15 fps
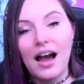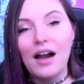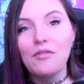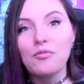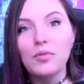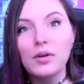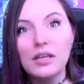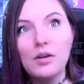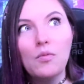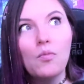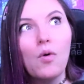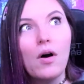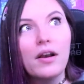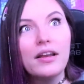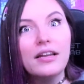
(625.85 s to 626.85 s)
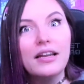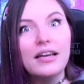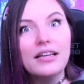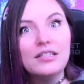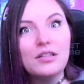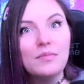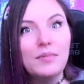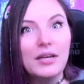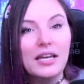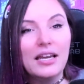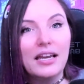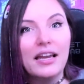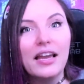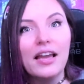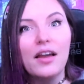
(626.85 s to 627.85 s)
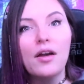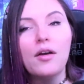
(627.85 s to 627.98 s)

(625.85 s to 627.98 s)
I really wanted it to be